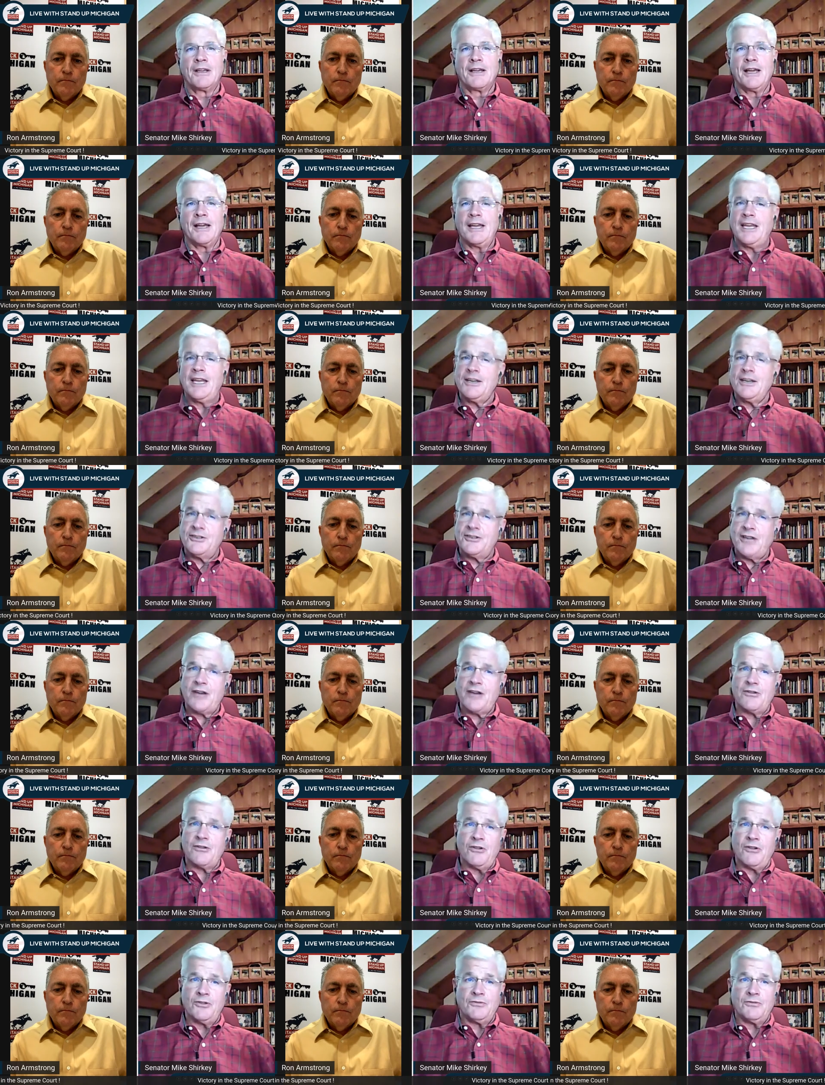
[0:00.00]
Speaker 1: Uh, in
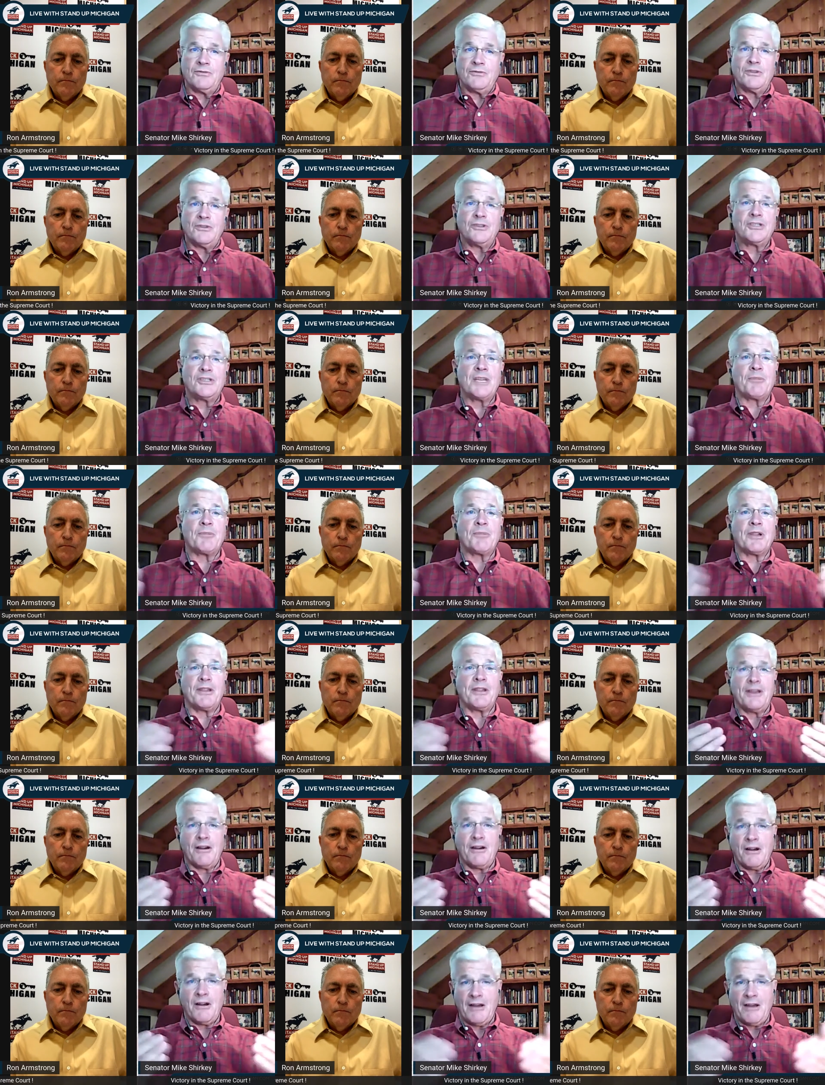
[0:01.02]
general, typically
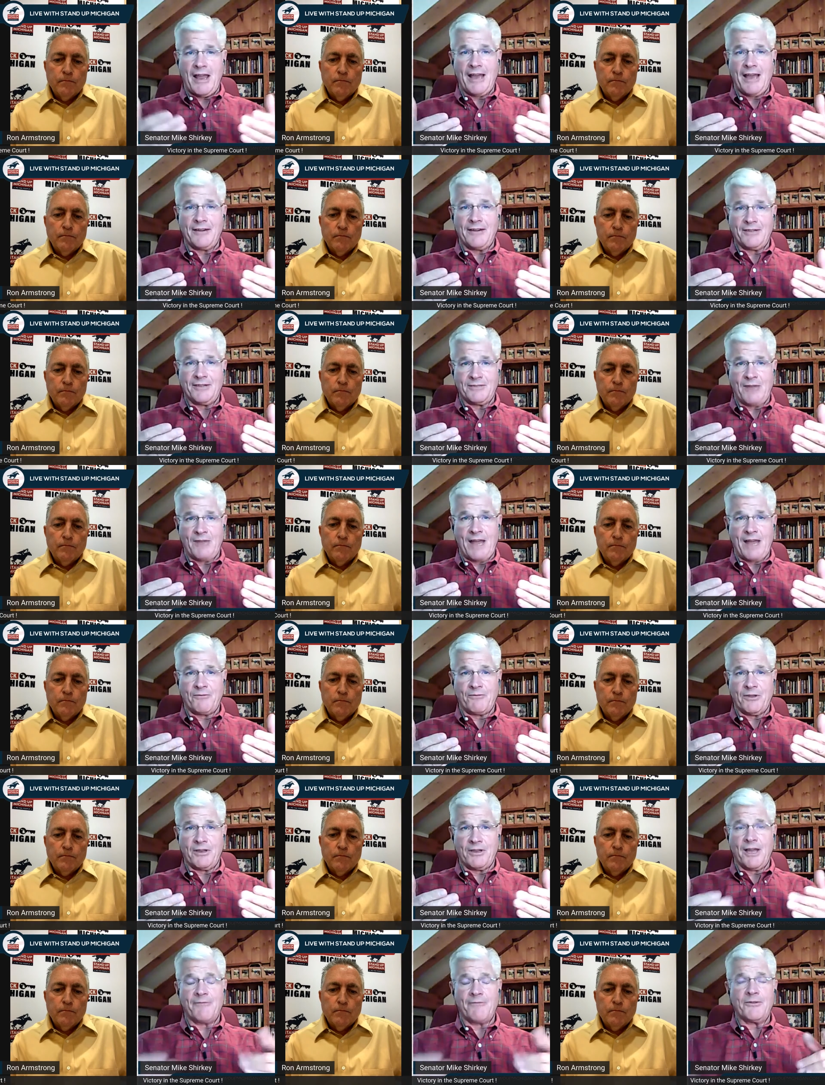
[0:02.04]
are aligned is aligned with
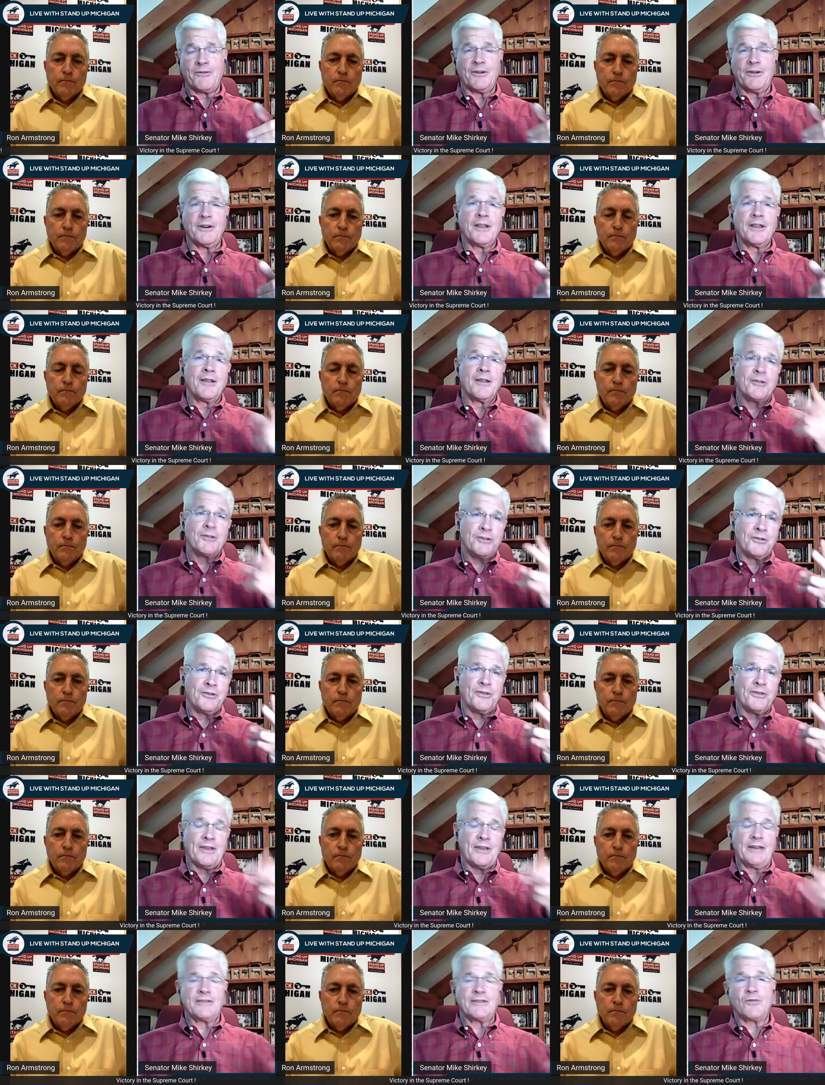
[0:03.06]
the governor. Two
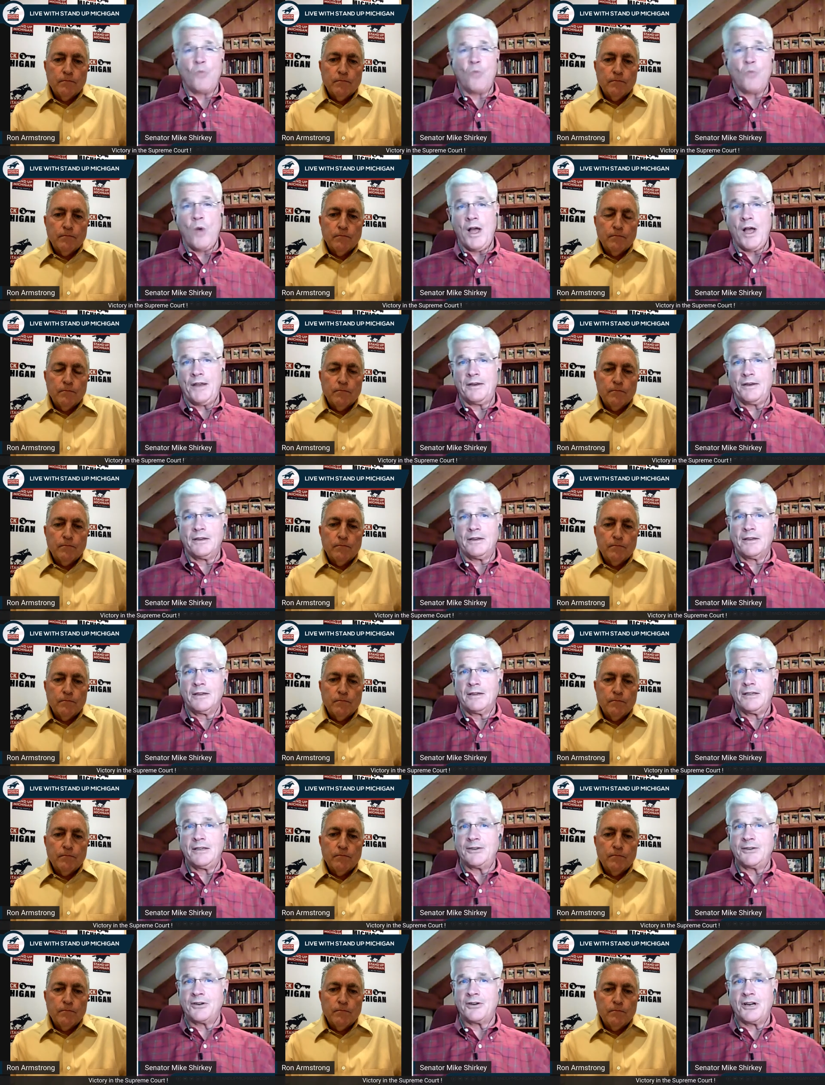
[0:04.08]
things. One,
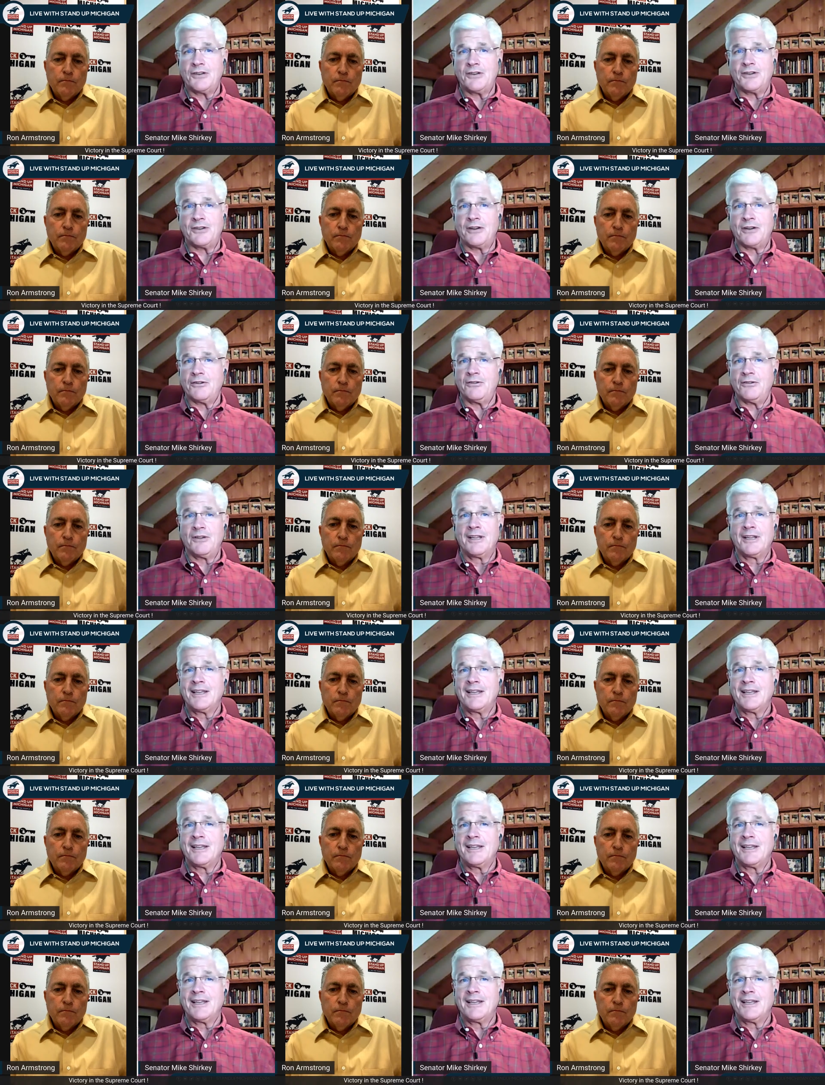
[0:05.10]
the attorney general